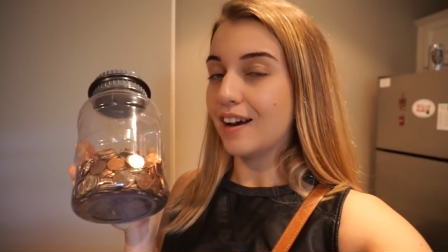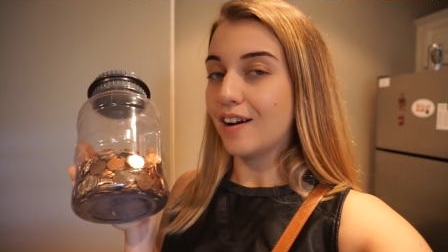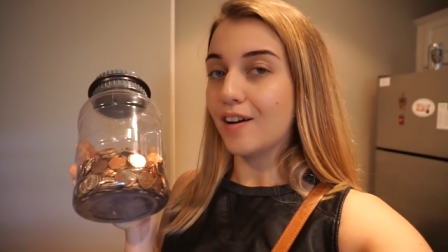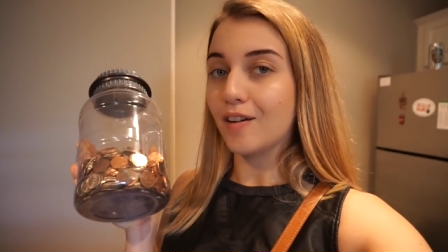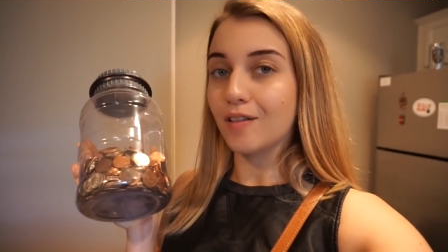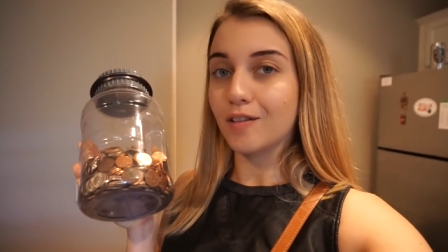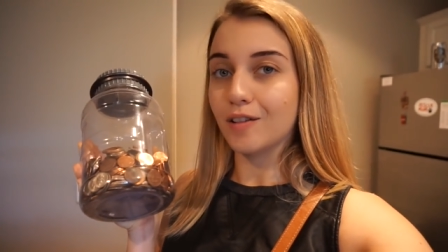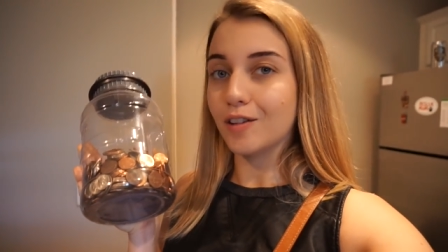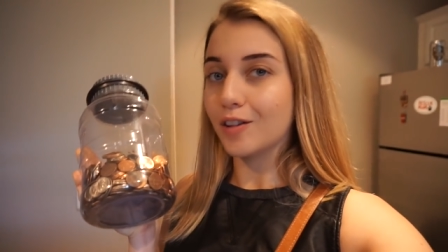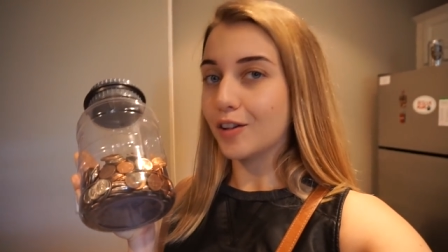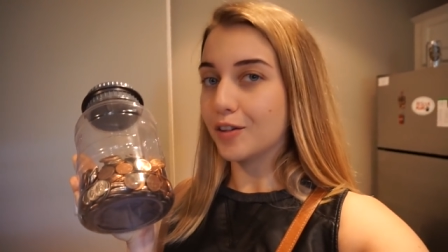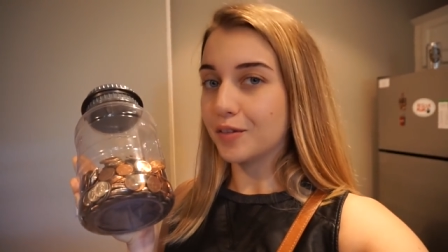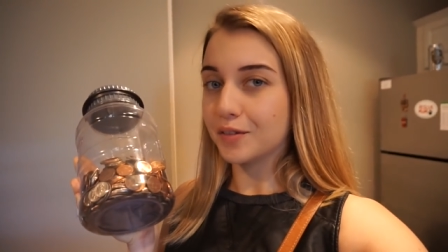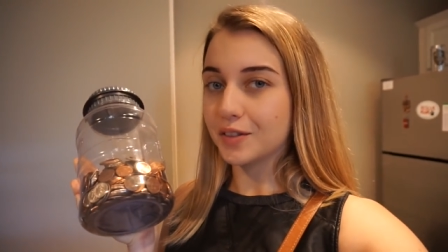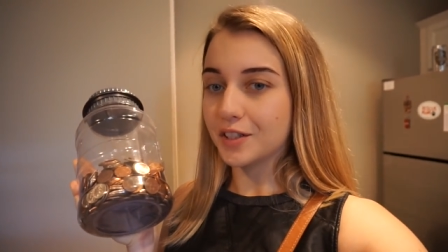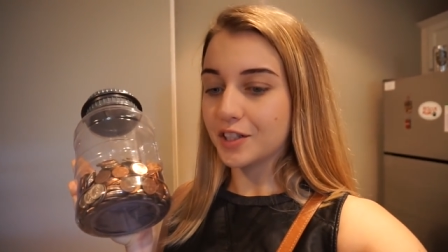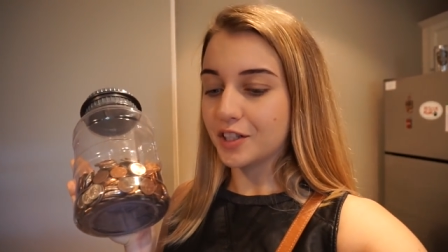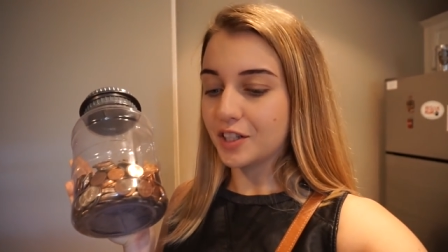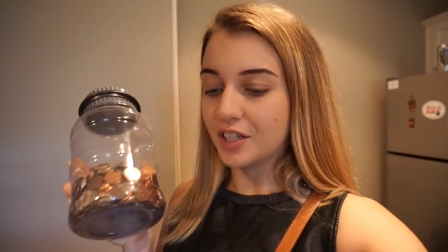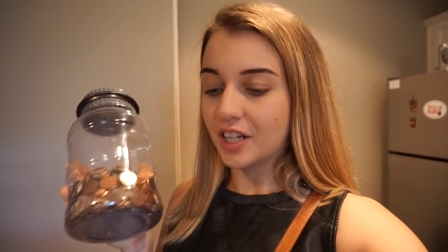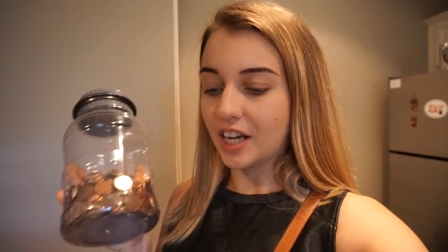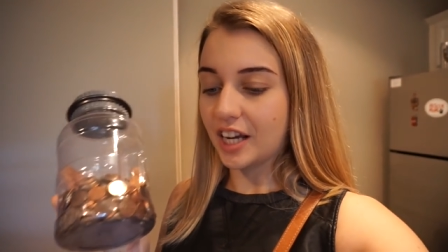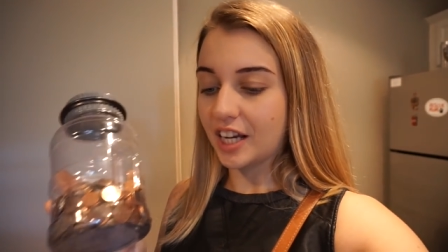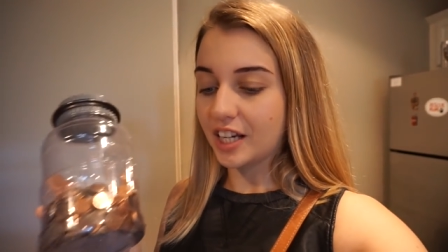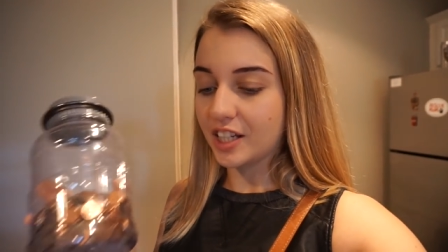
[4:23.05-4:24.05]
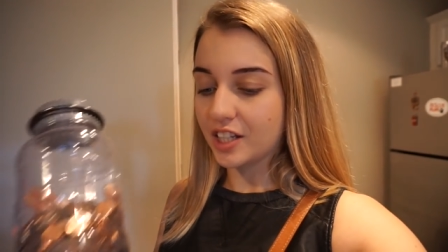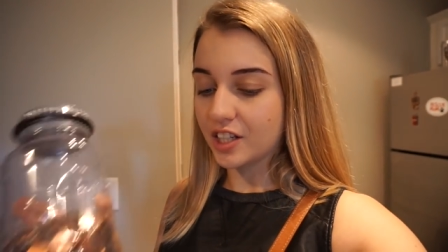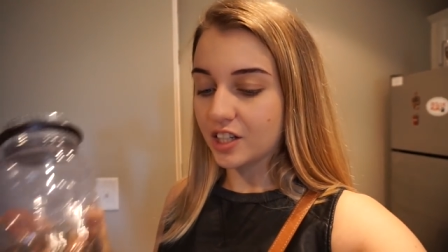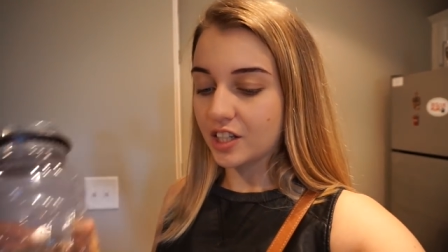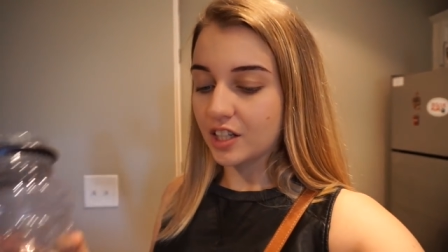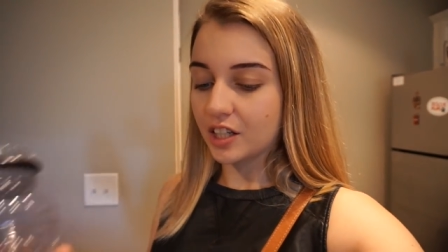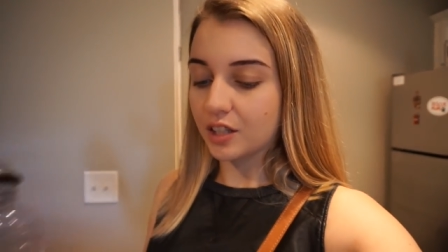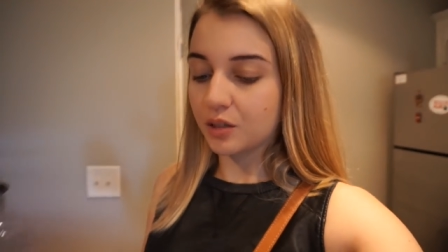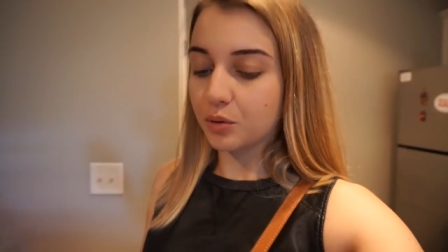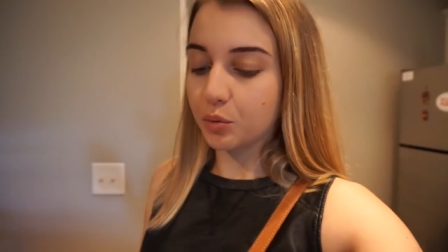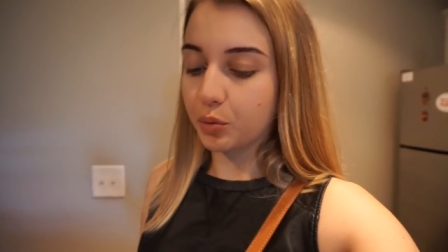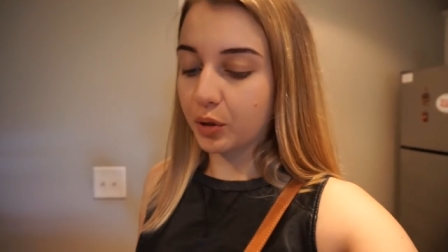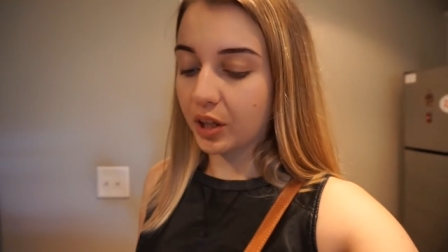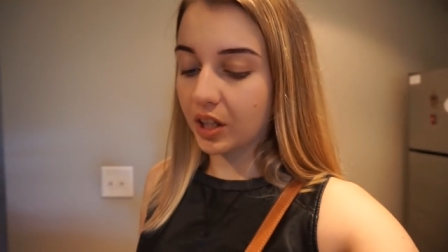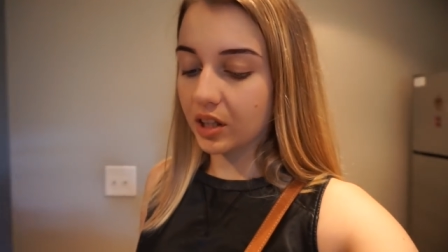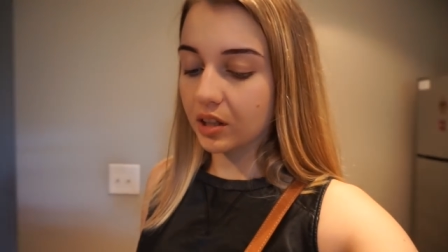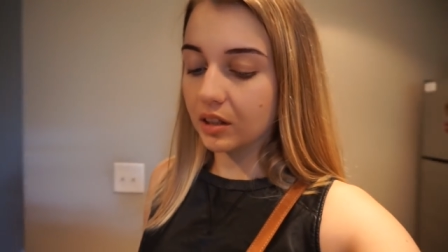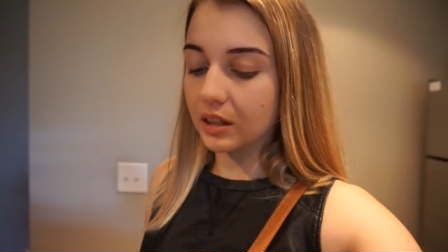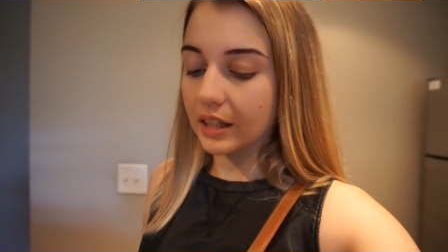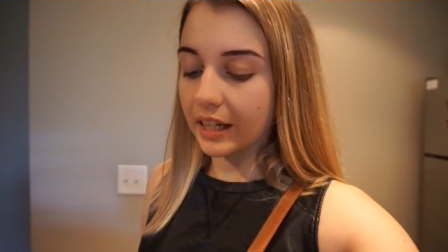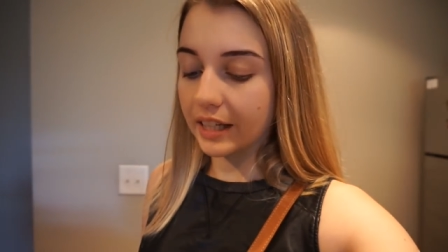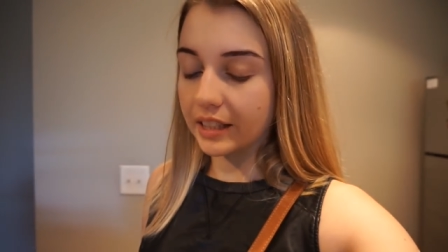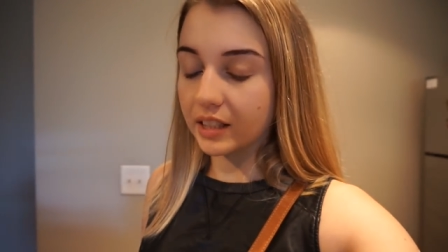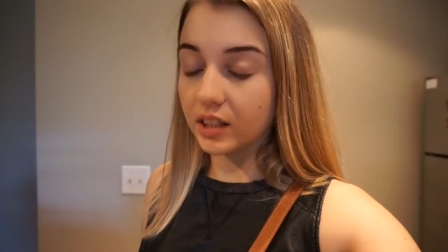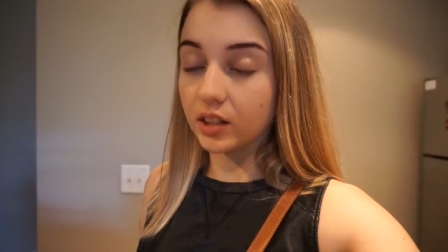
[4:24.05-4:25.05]
all of the change that we
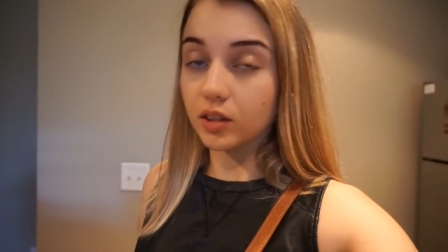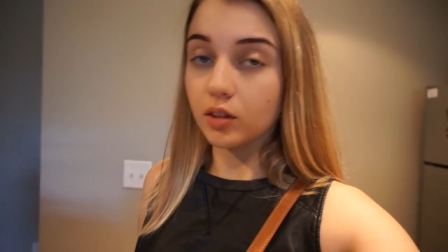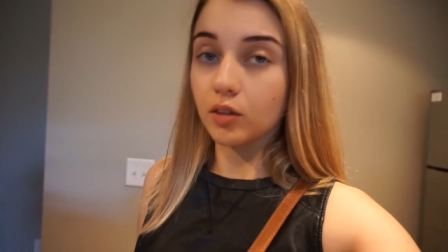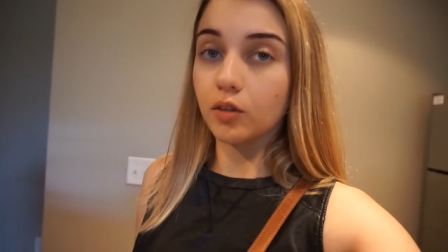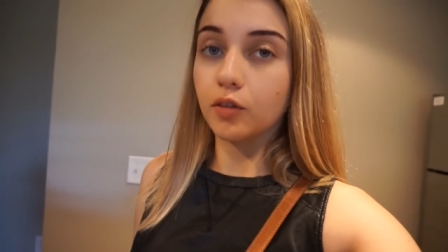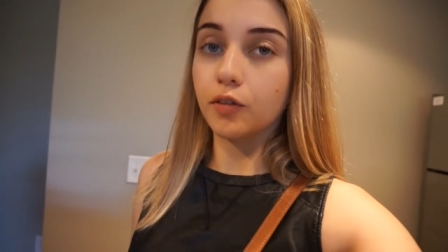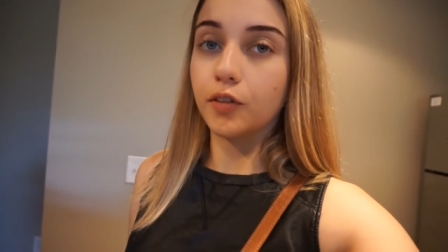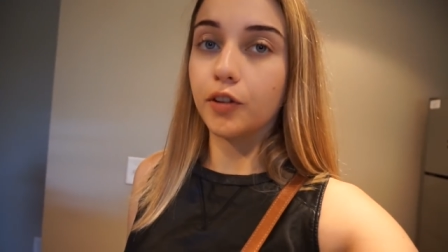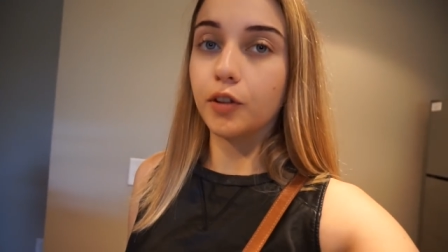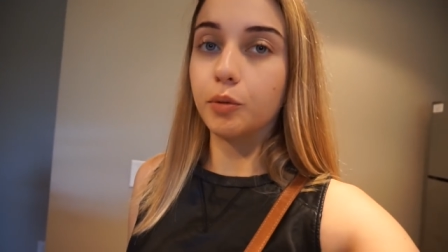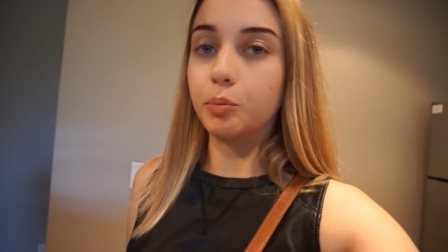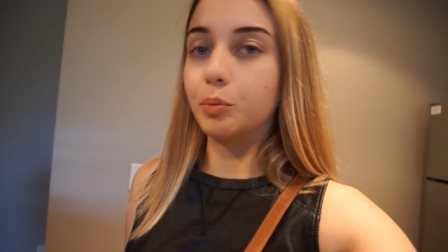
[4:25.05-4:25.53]
collected over